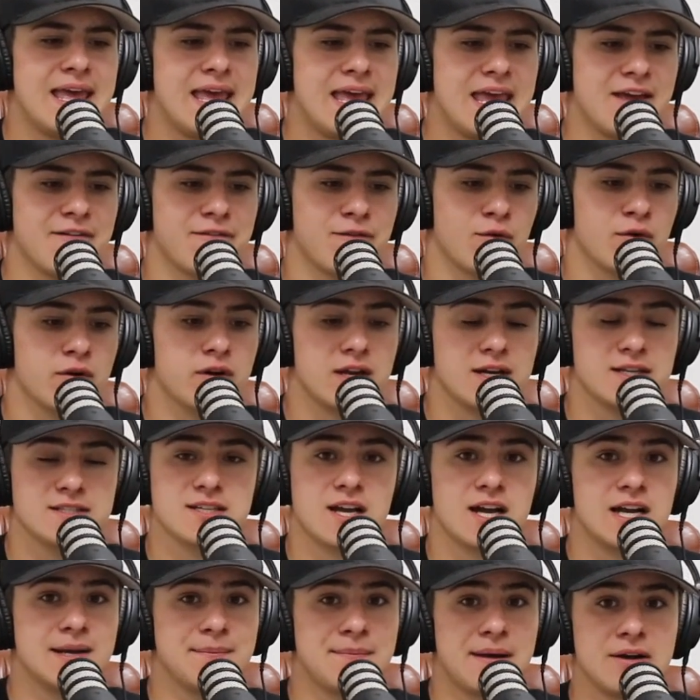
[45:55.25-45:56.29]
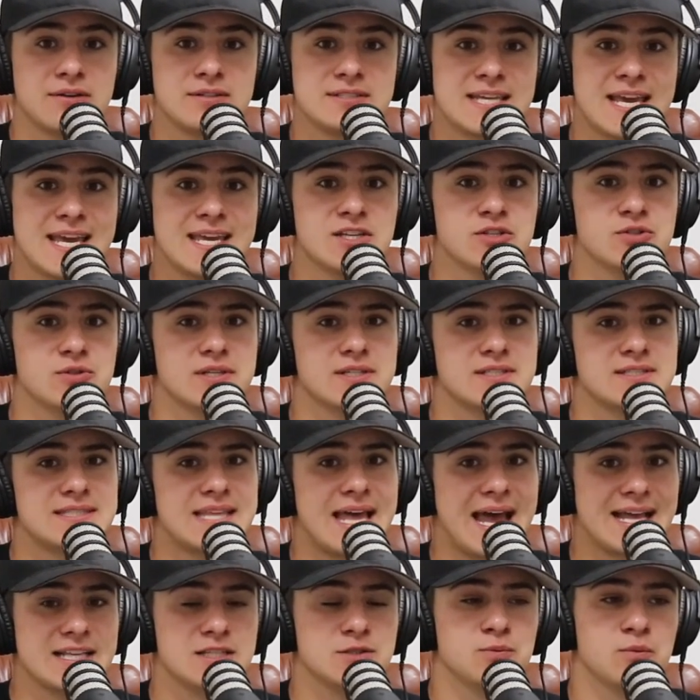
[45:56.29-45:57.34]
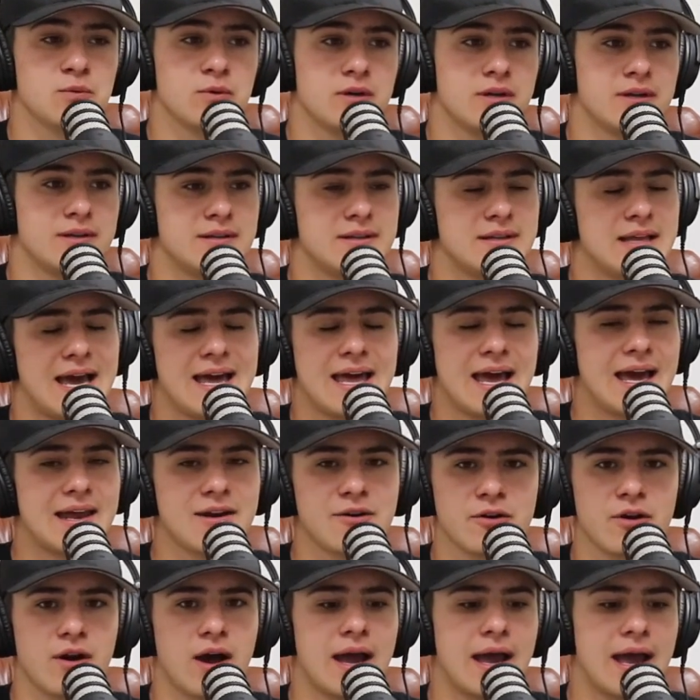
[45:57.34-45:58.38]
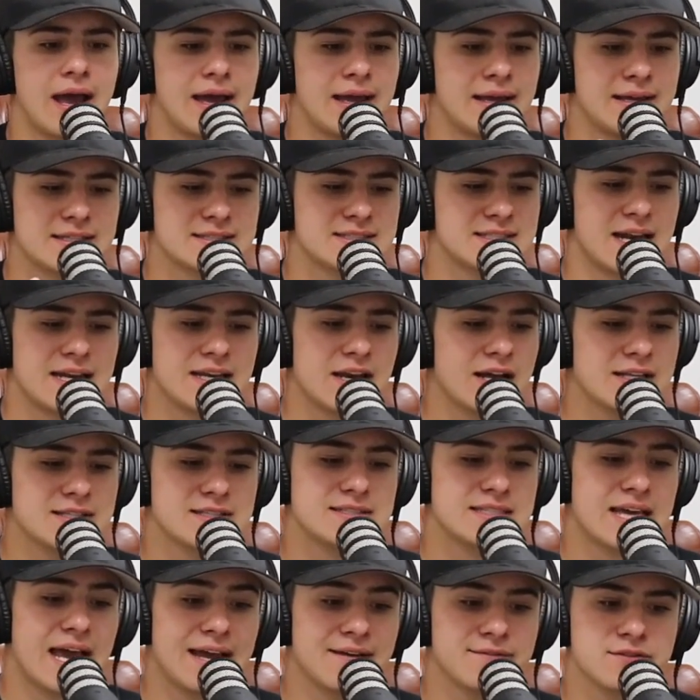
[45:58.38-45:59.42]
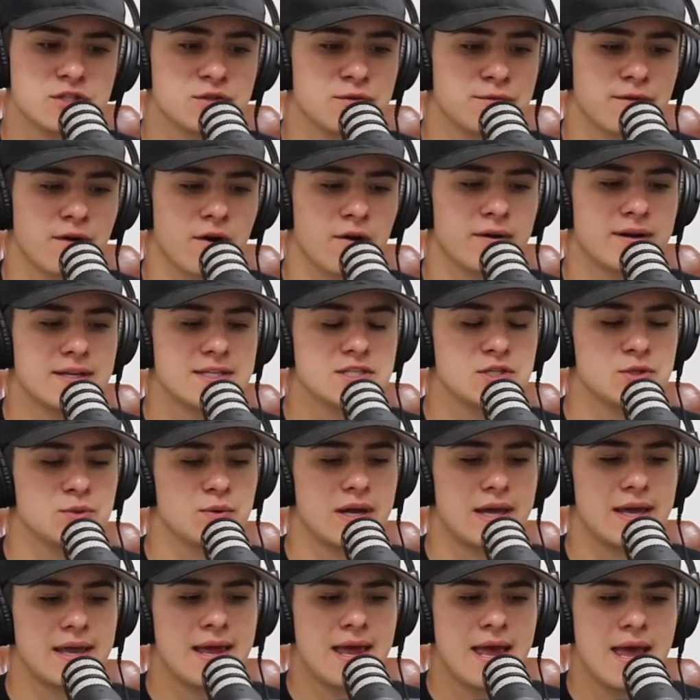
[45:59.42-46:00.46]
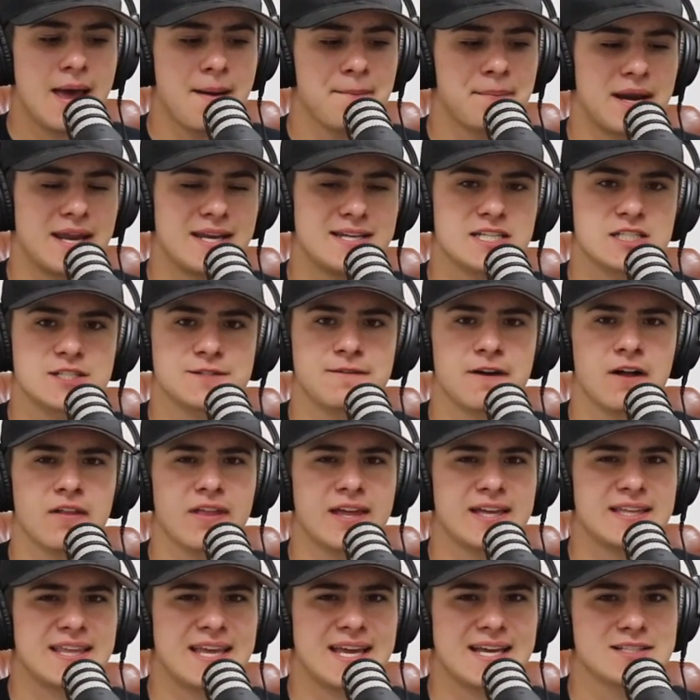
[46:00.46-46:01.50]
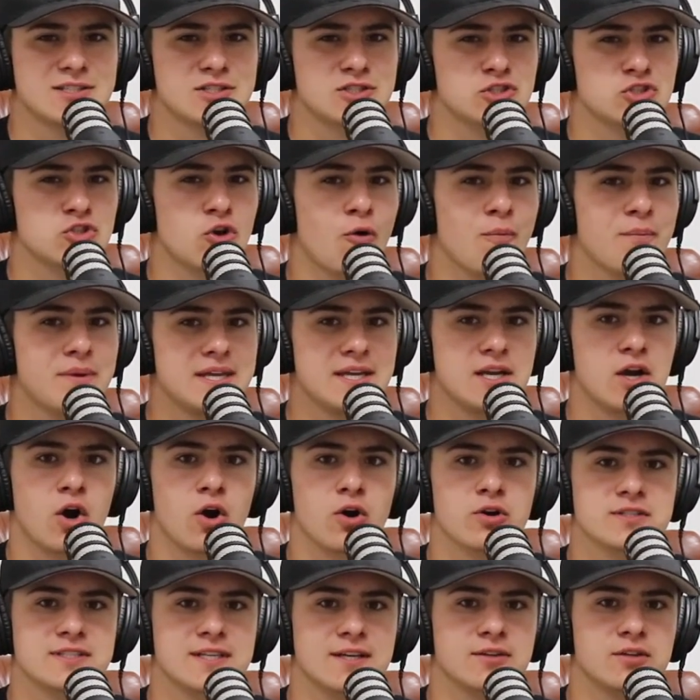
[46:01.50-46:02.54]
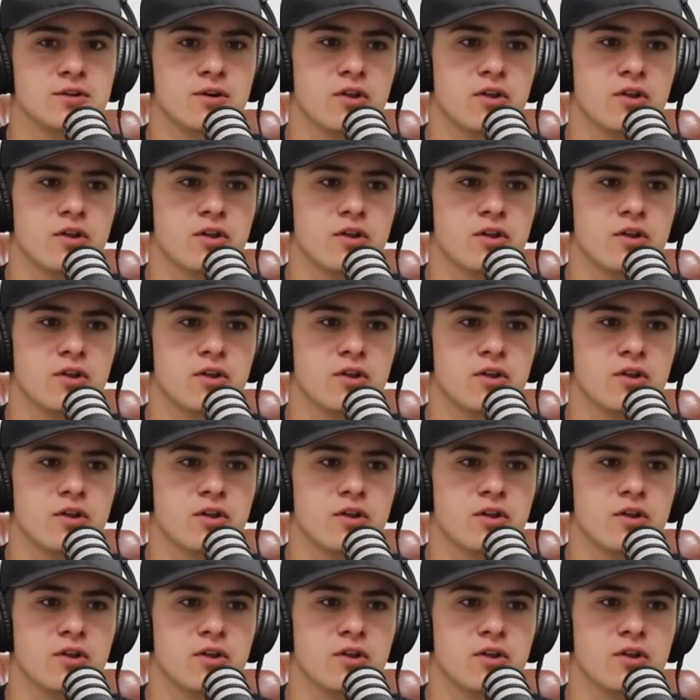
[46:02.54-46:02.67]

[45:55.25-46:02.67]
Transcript: If we're going to talk about dangerous, that's what, I don't know. Like I said, not to dive too far into it, but I just felt like they had so many cars out there